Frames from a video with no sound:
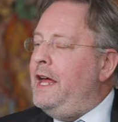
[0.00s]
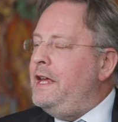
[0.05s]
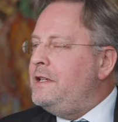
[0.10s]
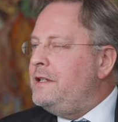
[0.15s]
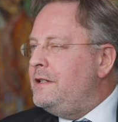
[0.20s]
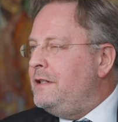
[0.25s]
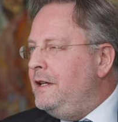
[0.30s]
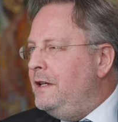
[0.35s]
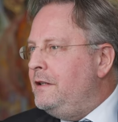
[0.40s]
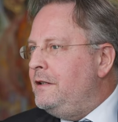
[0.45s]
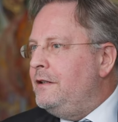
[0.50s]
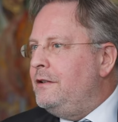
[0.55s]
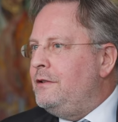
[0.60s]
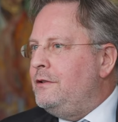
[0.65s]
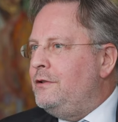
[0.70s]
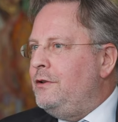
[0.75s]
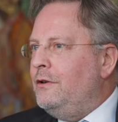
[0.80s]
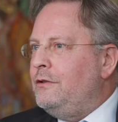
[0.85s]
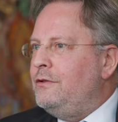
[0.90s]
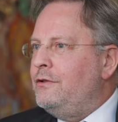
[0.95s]
as did
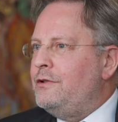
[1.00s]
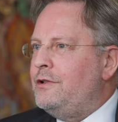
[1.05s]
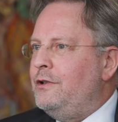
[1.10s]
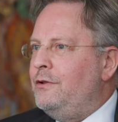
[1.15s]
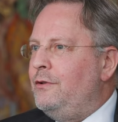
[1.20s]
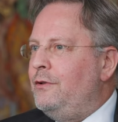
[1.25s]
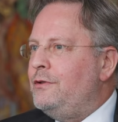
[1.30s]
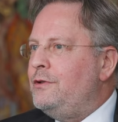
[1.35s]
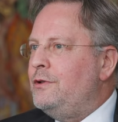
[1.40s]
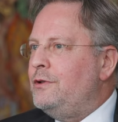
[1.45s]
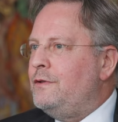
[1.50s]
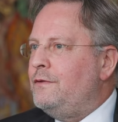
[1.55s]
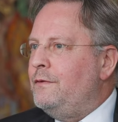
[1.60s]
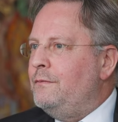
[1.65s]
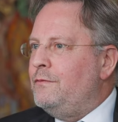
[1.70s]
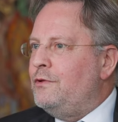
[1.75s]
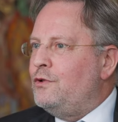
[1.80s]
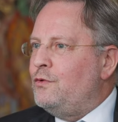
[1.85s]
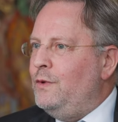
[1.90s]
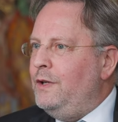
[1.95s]
doctors and nurses
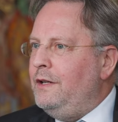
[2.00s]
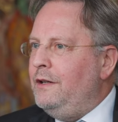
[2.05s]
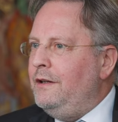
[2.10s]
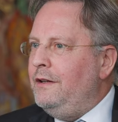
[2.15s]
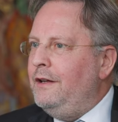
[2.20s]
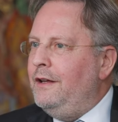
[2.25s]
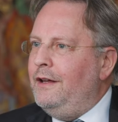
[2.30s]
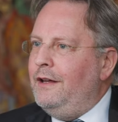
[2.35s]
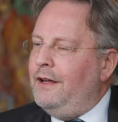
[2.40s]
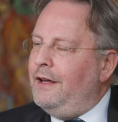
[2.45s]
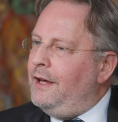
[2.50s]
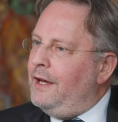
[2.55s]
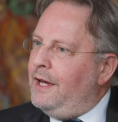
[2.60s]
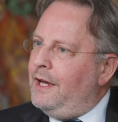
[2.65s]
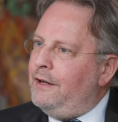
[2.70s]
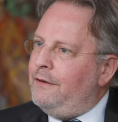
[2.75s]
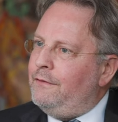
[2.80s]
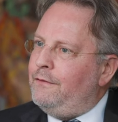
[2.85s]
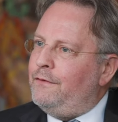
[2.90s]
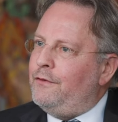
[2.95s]
from Sweden
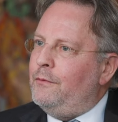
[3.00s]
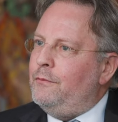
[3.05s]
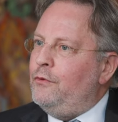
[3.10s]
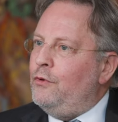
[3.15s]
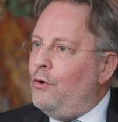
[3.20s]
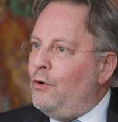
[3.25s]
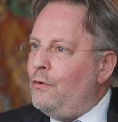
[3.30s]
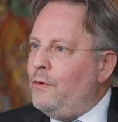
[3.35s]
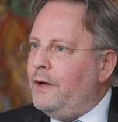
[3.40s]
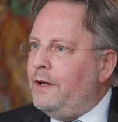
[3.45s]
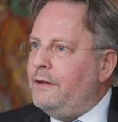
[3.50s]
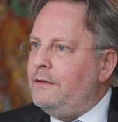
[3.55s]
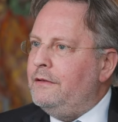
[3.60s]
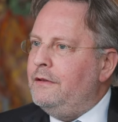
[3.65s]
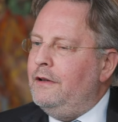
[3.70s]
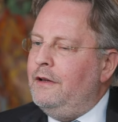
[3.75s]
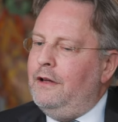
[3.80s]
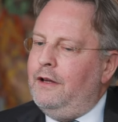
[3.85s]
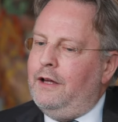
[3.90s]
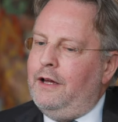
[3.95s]
and from Norway.
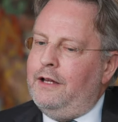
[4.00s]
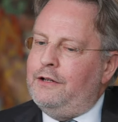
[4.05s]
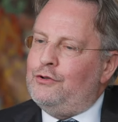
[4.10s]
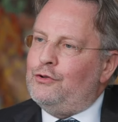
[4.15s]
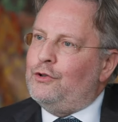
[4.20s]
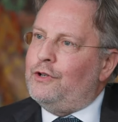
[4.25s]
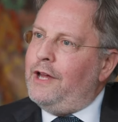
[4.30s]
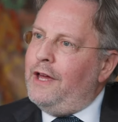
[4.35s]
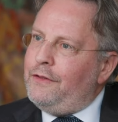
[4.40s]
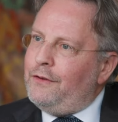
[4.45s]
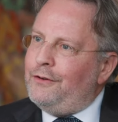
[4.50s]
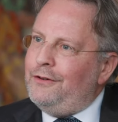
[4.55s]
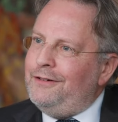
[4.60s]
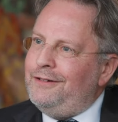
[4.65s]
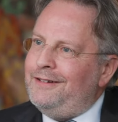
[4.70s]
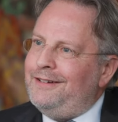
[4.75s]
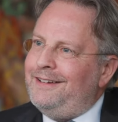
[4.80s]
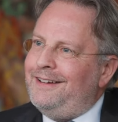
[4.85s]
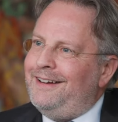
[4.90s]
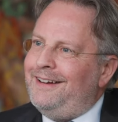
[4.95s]
Mm-hmm. And together,
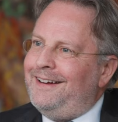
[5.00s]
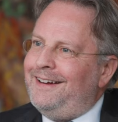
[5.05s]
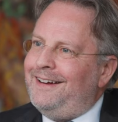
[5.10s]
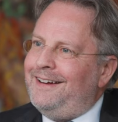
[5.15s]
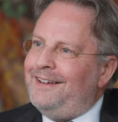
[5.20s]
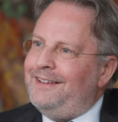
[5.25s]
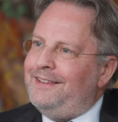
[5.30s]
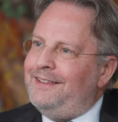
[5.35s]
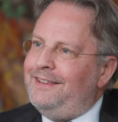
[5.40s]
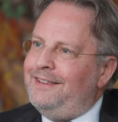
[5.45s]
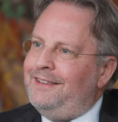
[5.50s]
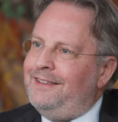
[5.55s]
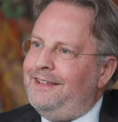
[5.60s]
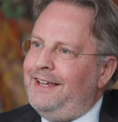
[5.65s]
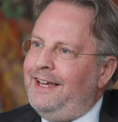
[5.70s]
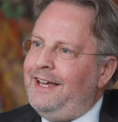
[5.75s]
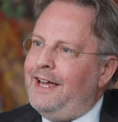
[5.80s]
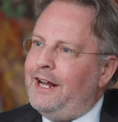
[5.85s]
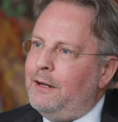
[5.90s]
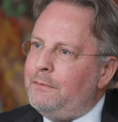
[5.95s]

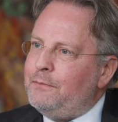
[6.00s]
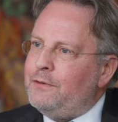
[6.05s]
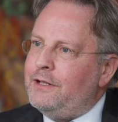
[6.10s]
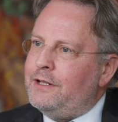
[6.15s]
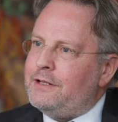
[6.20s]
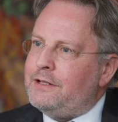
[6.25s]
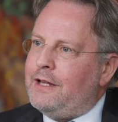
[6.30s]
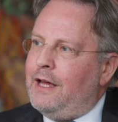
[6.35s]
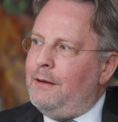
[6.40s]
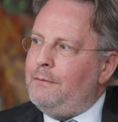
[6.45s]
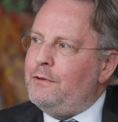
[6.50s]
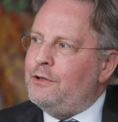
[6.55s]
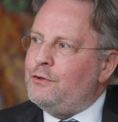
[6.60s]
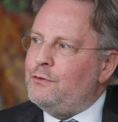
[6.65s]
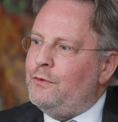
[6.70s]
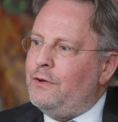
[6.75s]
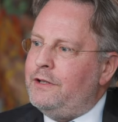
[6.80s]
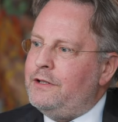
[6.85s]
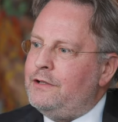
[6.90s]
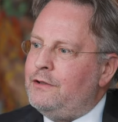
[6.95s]
they helped
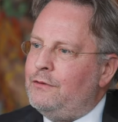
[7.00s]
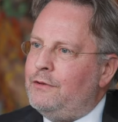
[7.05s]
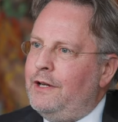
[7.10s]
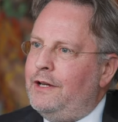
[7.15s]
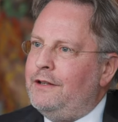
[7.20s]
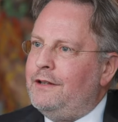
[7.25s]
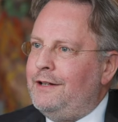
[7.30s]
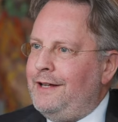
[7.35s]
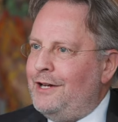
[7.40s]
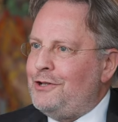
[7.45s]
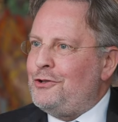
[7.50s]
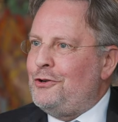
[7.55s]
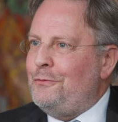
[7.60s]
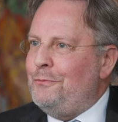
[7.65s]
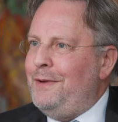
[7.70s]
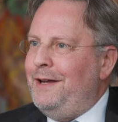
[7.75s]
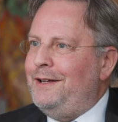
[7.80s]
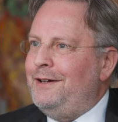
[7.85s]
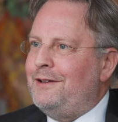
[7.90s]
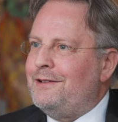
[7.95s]
establish what is today the National
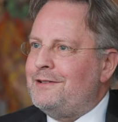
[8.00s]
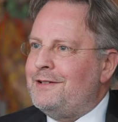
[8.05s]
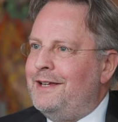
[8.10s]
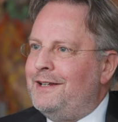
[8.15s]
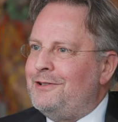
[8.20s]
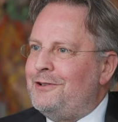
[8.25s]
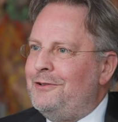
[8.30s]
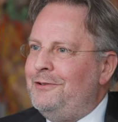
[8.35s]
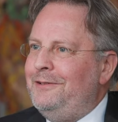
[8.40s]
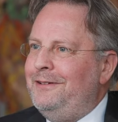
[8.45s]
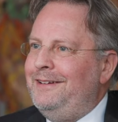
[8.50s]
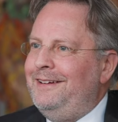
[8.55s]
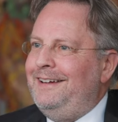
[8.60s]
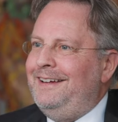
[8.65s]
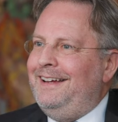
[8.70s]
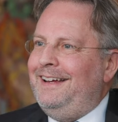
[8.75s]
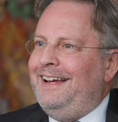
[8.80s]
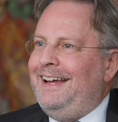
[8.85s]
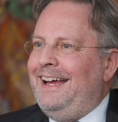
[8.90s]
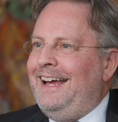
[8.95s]
Medical Center. Yes.
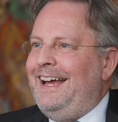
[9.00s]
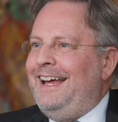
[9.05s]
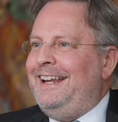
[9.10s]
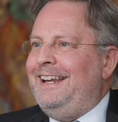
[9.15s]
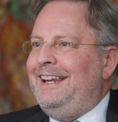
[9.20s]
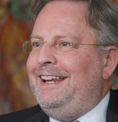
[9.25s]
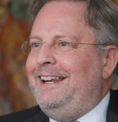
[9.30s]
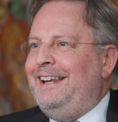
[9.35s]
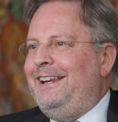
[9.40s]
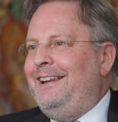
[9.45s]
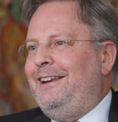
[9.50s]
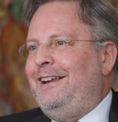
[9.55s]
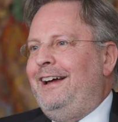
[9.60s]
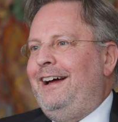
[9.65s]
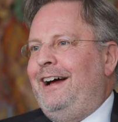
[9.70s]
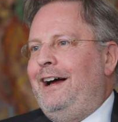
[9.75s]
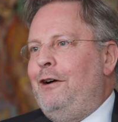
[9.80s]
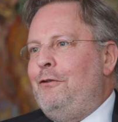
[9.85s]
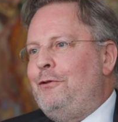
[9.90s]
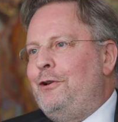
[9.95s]
And
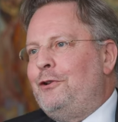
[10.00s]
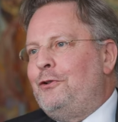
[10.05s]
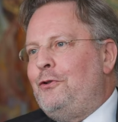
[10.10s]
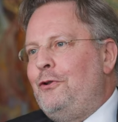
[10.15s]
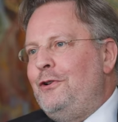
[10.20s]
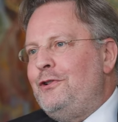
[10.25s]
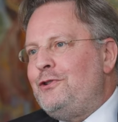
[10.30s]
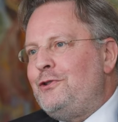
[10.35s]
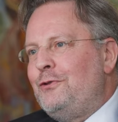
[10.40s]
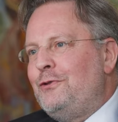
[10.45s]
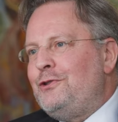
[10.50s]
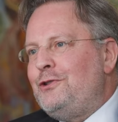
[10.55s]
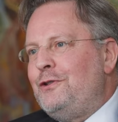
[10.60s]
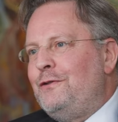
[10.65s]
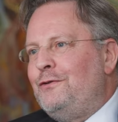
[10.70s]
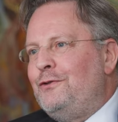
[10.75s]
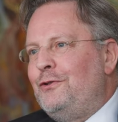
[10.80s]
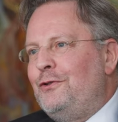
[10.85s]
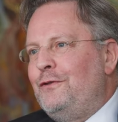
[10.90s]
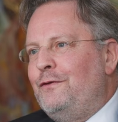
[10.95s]
I would encourage those
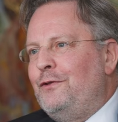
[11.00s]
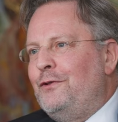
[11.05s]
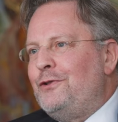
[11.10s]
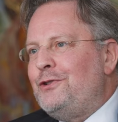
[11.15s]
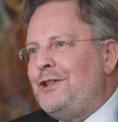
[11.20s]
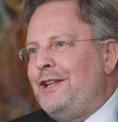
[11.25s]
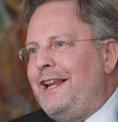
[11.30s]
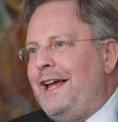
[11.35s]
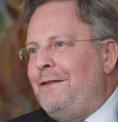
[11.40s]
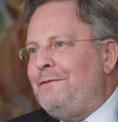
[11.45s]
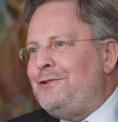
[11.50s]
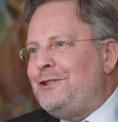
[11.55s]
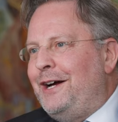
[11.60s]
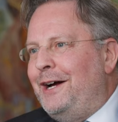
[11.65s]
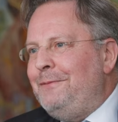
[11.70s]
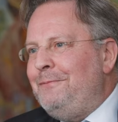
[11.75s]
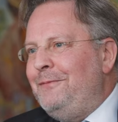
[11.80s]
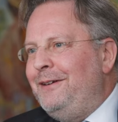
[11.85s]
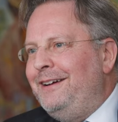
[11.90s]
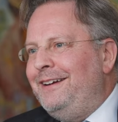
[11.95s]
of your viewers that have
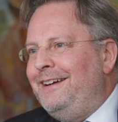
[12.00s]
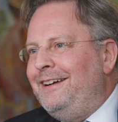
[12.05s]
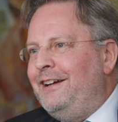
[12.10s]
time,